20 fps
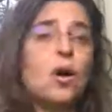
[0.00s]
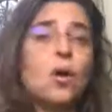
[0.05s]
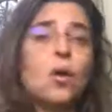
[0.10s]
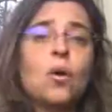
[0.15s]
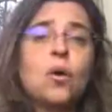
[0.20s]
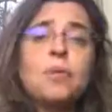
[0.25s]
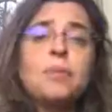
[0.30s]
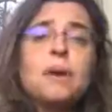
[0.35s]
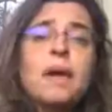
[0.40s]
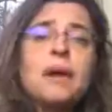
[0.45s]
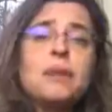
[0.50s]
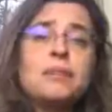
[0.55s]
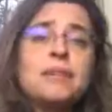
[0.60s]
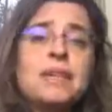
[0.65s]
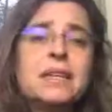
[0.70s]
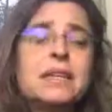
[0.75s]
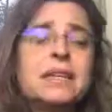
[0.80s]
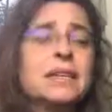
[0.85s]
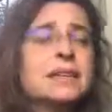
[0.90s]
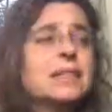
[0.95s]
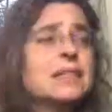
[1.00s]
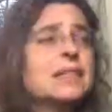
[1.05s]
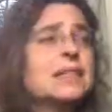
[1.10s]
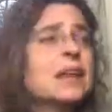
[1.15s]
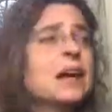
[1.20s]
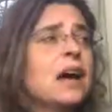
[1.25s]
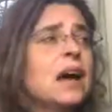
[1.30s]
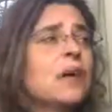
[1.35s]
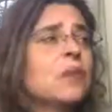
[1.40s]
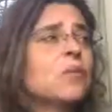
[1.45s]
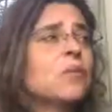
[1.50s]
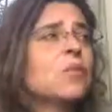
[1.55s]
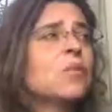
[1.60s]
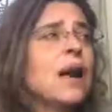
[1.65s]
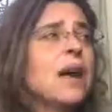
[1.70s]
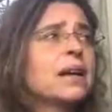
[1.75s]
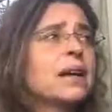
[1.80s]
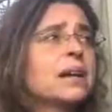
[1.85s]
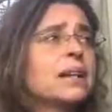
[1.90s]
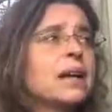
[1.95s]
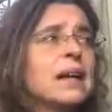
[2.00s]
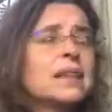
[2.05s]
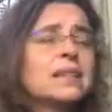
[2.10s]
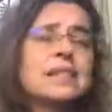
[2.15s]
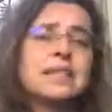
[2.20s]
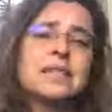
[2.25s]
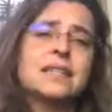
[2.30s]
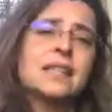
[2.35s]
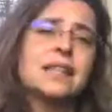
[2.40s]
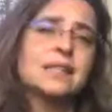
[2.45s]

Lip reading: Or maybe it's recognizing